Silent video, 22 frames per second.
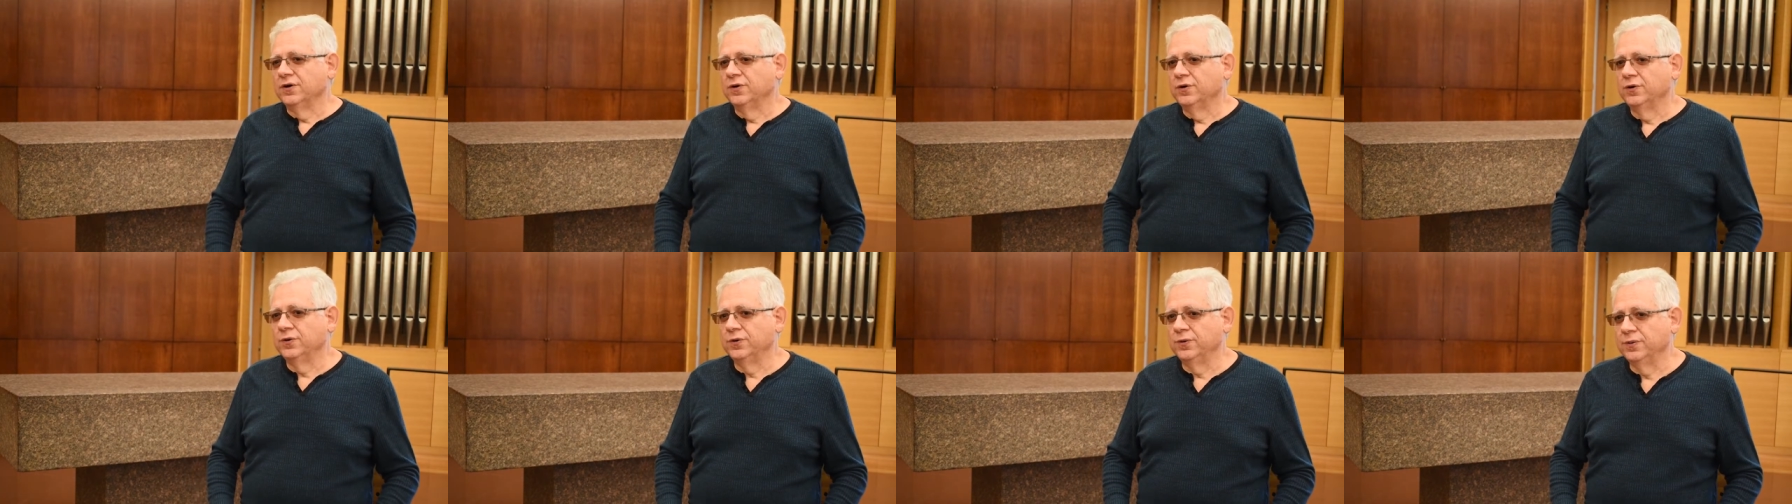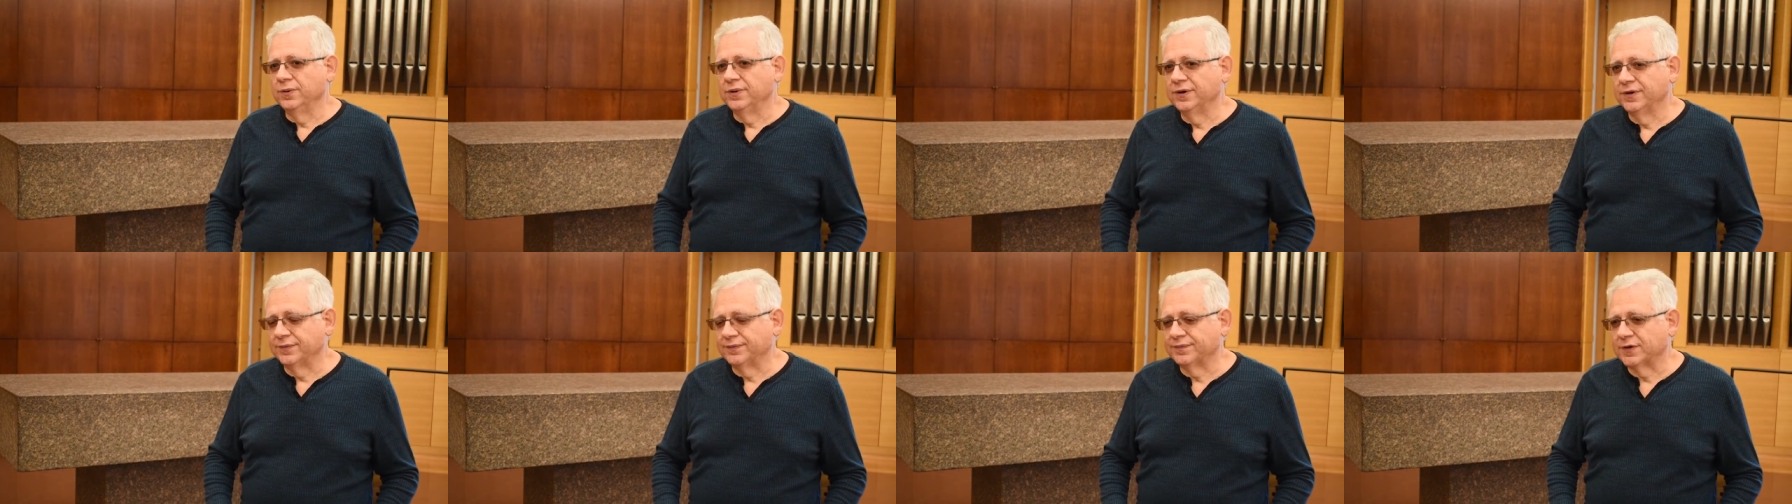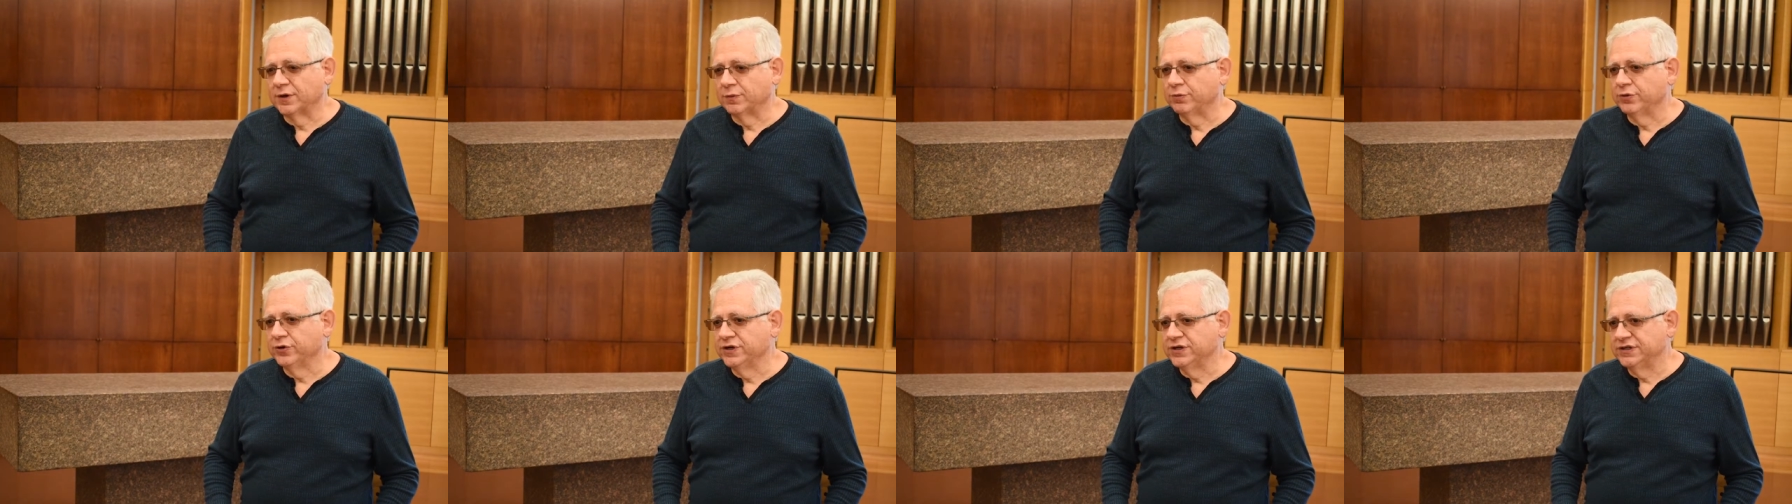who
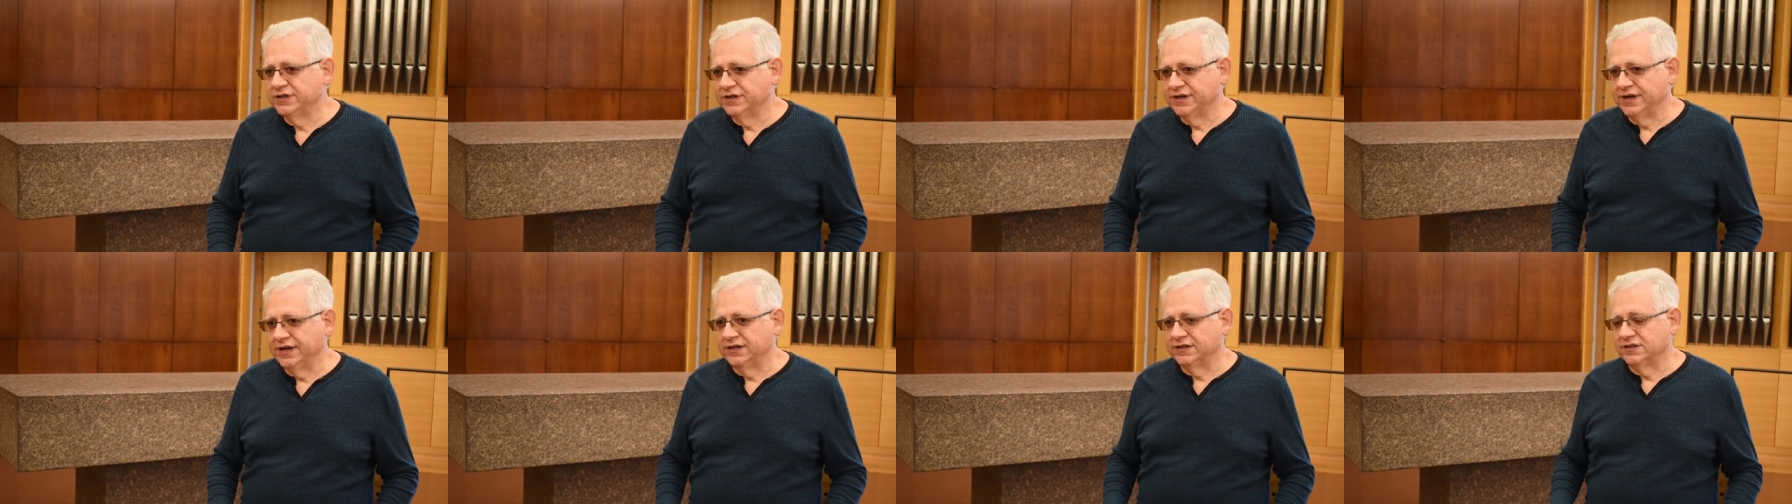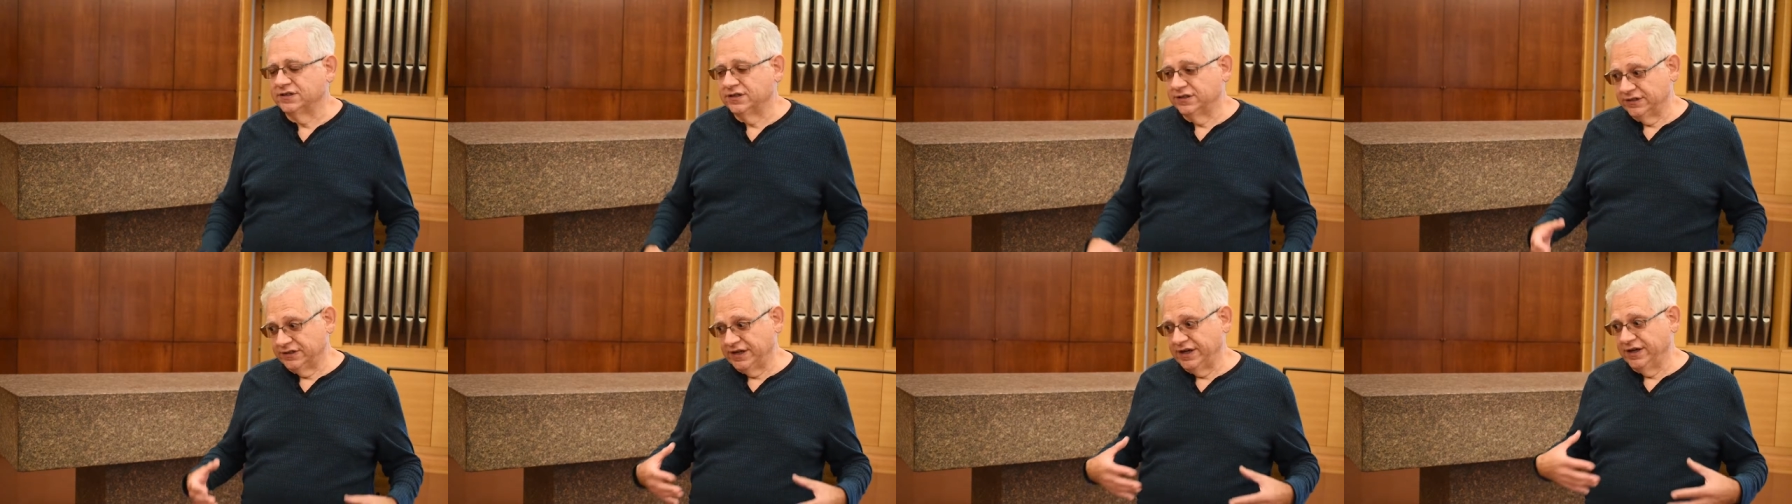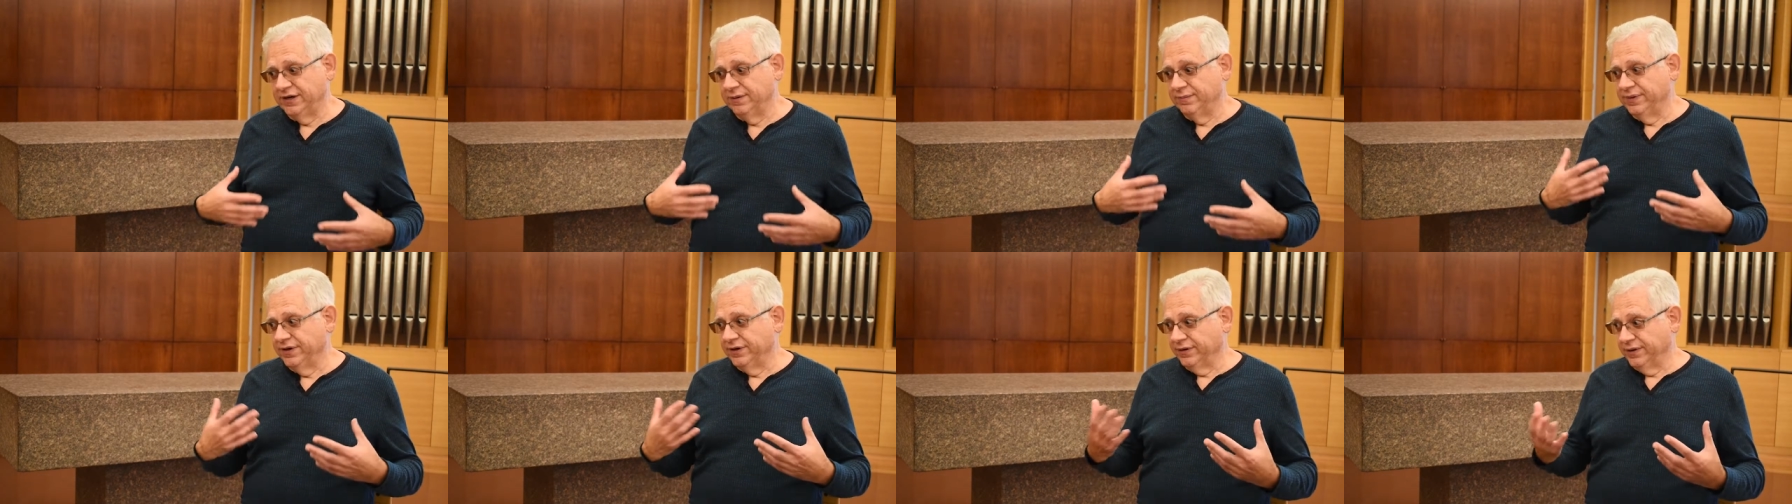appreciate
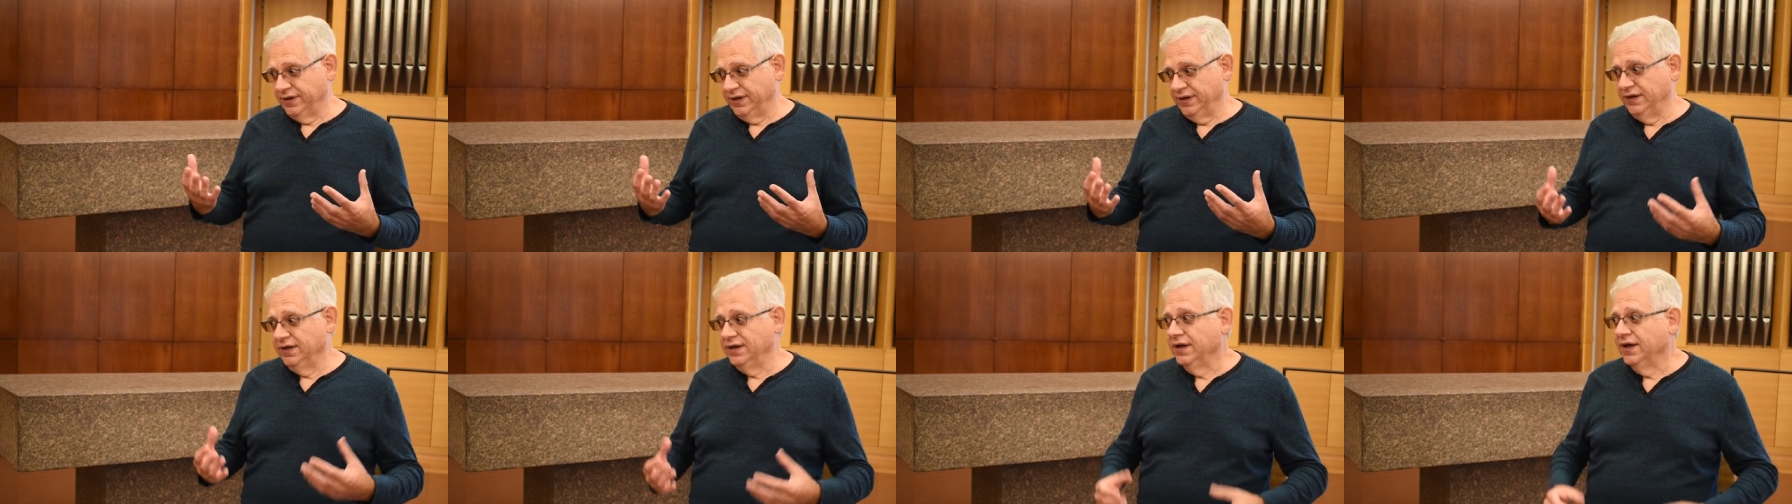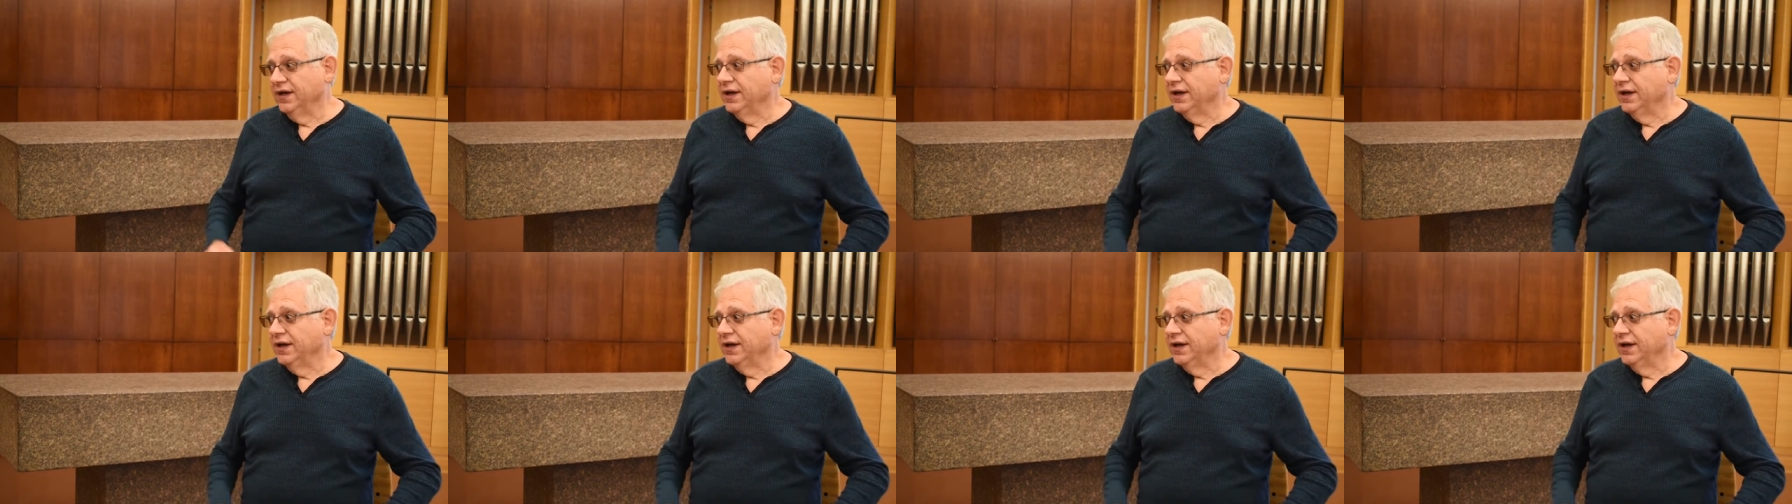sustainability